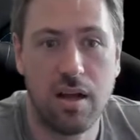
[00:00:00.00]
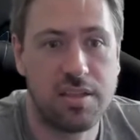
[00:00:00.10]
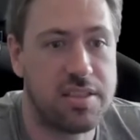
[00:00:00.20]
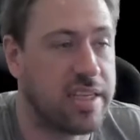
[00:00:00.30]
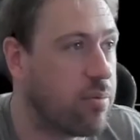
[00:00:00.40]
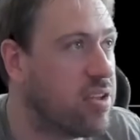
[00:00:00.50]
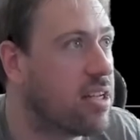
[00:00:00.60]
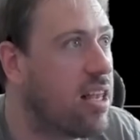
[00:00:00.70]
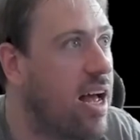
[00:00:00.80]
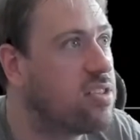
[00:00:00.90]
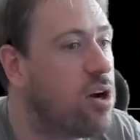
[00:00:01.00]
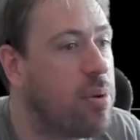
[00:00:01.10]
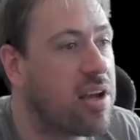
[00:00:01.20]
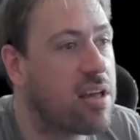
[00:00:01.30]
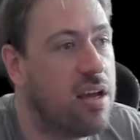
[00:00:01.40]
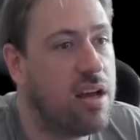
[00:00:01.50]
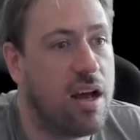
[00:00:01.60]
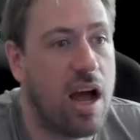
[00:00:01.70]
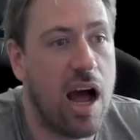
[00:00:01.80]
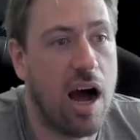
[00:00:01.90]
Sticking with the cloud topic,
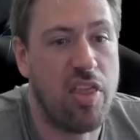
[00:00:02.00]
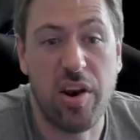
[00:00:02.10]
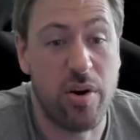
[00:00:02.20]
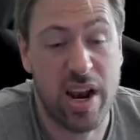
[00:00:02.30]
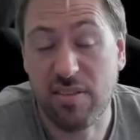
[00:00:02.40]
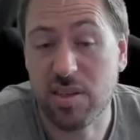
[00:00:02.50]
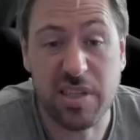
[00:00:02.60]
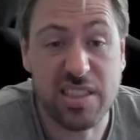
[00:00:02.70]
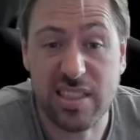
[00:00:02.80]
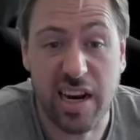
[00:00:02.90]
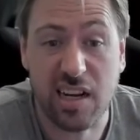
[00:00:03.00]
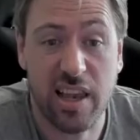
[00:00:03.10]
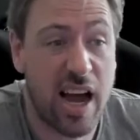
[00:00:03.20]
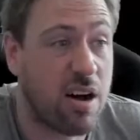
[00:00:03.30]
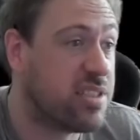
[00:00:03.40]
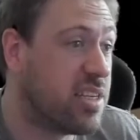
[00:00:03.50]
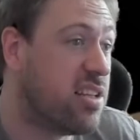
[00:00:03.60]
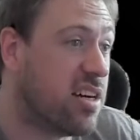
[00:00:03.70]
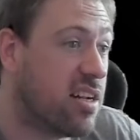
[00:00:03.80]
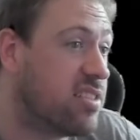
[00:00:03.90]
they don't have to be static clouds
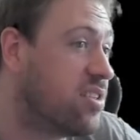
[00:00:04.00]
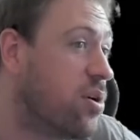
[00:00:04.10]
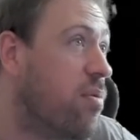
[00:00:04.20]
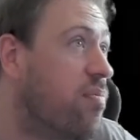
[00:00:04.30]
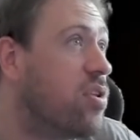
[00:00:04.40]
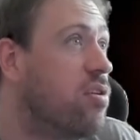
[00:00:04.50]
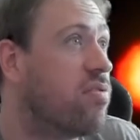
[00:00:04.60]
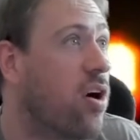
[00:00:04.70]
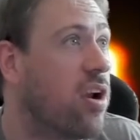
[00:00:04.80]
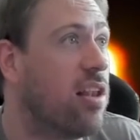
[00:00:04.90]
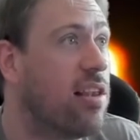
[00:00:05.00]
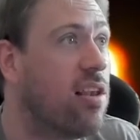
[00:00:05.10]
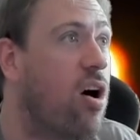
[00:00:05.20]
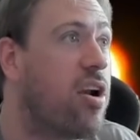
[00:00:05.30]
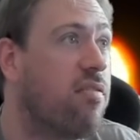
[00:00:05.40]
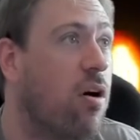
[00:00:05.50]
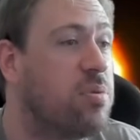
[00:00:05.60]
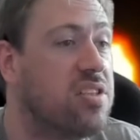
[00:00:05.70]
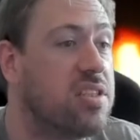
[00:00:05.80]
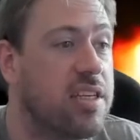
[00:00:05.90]
either. So you've got a lot of
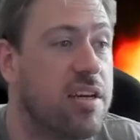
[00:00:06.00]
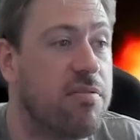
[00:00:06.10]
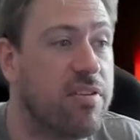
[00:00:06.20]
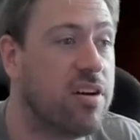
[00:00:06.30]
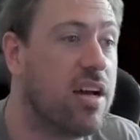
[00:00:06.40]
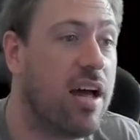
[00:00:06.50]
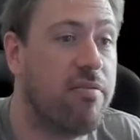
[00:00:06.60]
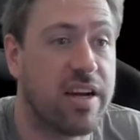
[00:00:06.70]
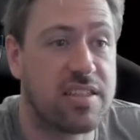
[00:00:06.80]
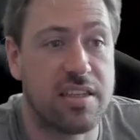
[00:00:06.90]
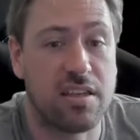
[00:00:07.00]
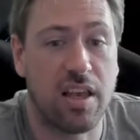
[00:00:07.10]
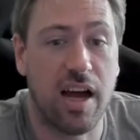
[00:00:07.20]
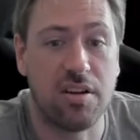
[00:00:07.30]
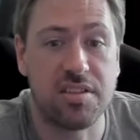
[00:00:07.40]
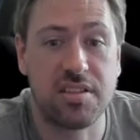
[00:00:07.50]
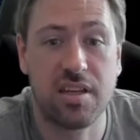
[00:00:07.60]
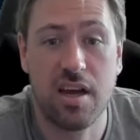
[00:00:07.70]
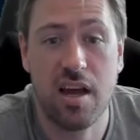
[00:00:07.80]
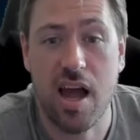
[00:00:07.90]
options here for advecting
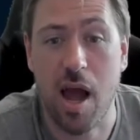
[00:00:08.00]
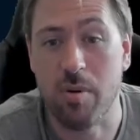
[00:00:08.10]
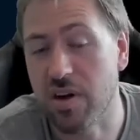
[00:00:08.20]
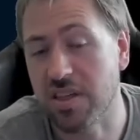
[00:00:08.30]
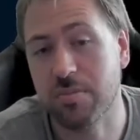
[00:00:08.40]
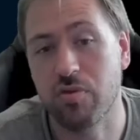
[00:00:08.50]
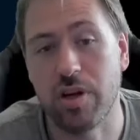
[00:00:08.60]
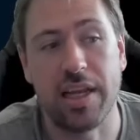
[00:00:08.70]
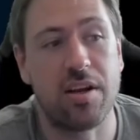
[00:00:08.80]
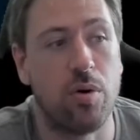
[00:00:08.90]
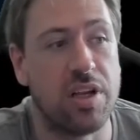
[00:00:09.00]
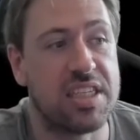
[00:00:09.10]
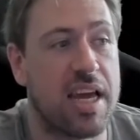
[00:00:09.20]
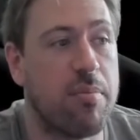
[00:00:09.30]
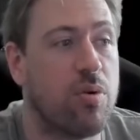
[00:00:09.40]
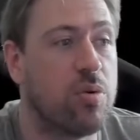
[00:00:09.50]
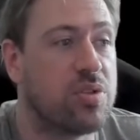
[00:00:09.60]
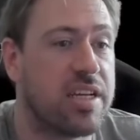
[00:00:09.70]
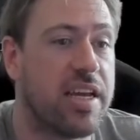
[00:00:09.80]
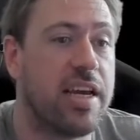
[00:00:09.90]
clouds. And we've got some really cool
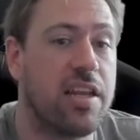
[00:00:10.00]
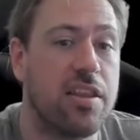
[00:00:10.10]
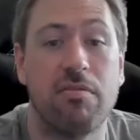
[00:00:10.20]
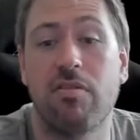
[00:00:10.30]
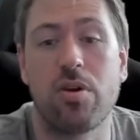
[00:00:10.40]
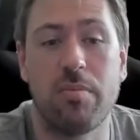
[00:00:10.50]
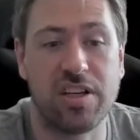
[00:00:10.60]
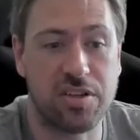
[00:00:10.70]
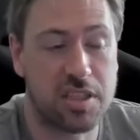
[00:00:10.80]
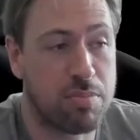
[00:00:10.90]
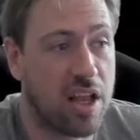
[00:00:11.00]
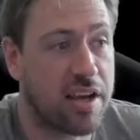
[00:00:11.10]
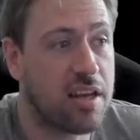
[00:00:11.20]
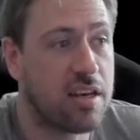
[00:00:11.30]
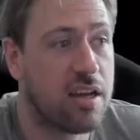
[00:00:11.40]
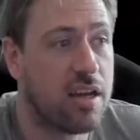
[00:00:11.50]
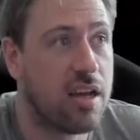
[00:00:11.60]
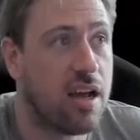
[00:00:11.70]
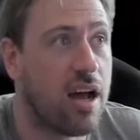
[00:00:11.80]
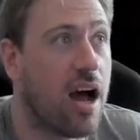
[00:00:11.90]
examples in the Volumetrics plugin,
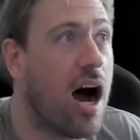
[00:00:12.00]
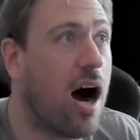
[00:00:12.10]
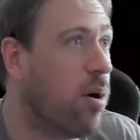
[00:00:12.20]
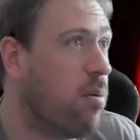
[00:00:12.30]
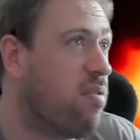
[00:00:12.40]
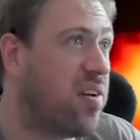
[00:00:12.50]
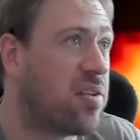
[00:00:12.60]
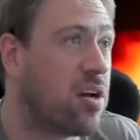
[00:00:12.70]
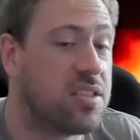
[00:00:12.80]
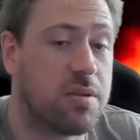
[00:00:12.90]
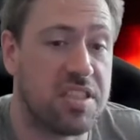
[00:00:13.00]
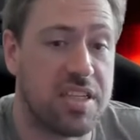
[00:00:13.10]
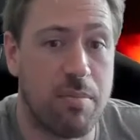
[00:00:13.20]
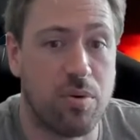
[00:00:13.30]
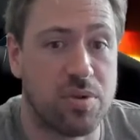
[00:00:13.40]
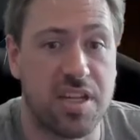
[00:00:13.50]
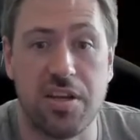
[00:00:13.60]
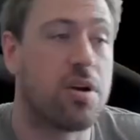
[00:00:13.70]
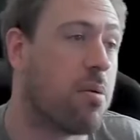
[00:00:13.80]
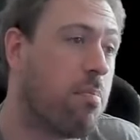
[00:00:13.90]
where we've even got some examples that
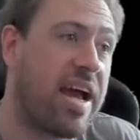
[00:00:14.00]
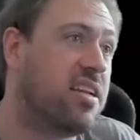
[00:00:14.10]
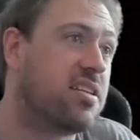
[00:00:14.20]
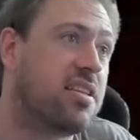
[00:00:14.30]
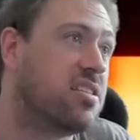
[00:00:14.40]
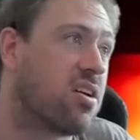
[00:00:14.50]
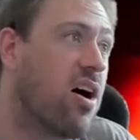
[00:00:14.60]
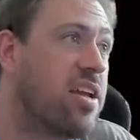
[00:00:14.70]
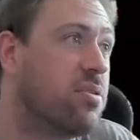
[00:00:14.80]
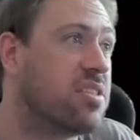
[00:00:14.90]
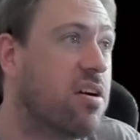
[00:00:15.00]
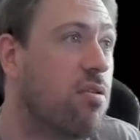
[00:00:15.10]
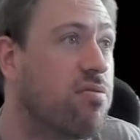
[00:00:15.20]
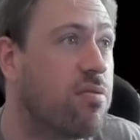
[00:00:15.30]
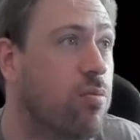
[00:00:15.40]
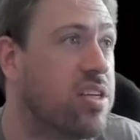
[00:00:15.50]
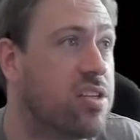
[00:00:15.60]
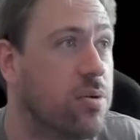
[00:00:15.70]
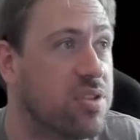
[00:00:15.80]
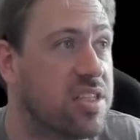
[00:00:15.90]
you can paint the sky yourself,
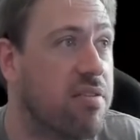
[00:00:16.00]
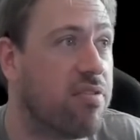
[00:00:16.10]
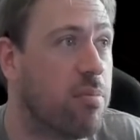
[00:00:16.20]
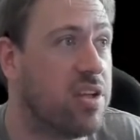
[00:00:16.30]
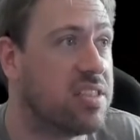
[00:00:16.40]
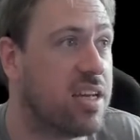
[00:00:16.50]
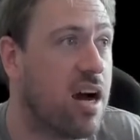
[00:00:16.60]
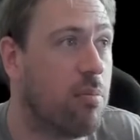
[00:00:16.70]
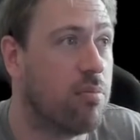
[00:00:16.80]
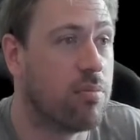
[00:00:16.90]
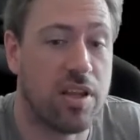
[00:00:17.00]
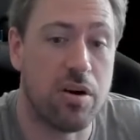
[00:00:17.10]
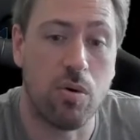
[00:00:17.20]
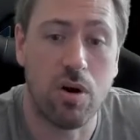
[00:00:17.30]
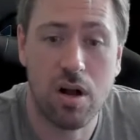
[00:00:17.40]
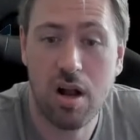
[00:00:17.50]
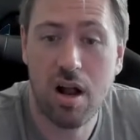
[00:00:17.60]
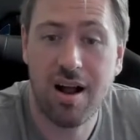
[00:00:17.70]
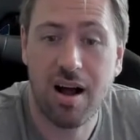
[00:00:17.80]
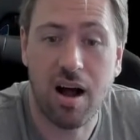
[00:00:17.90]
which you'll see from this little
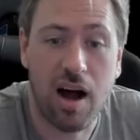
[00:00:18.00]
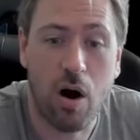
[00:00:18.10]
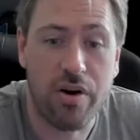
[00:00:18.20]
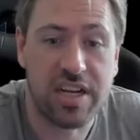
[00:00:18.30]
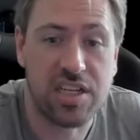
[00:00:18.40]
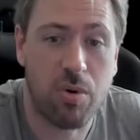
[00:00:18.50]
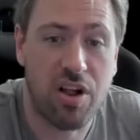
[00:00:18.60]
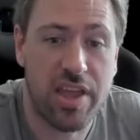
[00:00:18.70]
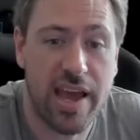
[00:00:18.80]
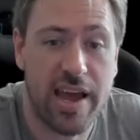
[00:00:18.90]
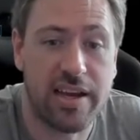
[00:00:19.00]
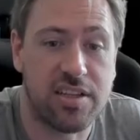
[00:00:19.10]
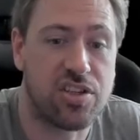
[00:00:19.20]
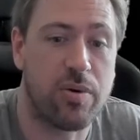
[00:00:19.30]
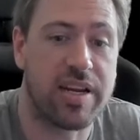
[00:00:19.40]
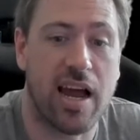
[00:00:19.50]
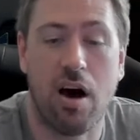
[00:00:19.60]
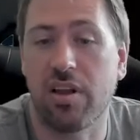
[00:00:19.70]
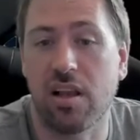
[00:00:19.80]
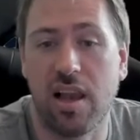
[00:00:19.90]
orange one there. Is showing
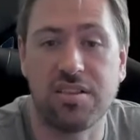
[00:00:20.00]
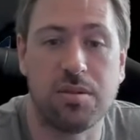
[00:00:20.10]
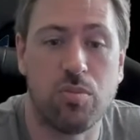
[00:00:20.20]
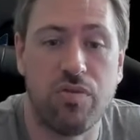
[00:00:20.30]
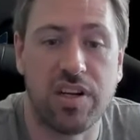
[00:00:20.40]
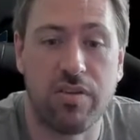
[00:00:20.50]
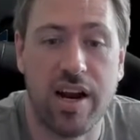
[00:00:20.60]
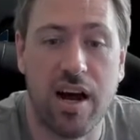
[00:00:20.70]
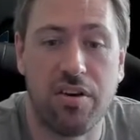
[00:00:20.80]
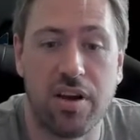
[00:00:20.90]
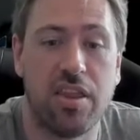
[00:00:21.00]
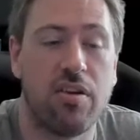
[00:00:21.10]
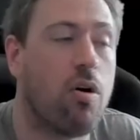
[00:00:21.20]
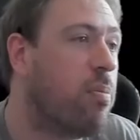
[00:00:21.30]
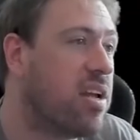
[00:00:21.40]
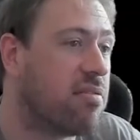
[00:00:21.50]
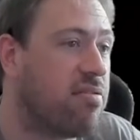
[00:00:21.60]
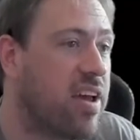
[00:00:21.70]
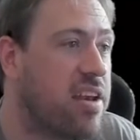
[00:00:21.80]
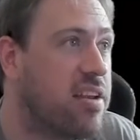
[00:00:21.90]
how the clouds are moving around, and they're all being
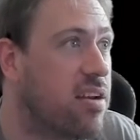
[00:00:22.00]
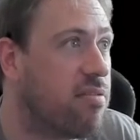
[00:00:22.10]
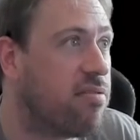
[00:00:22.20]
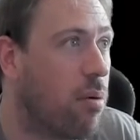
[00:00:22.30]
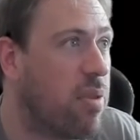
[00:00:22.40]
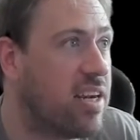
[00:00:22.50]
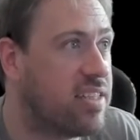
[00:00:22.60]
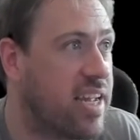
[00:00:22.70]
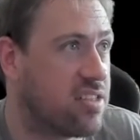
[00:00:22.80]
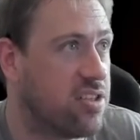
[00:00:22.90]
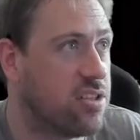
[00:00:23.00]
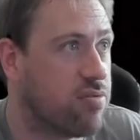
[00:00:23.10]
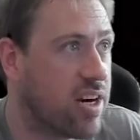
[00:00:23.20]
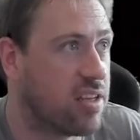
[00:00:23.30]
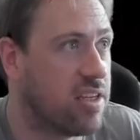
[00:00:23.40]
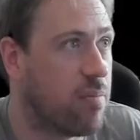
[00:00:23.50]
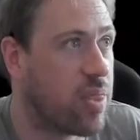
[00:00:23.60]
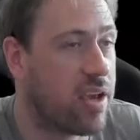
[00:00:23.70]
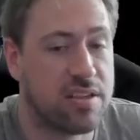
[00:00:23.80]
fed from that texture directly.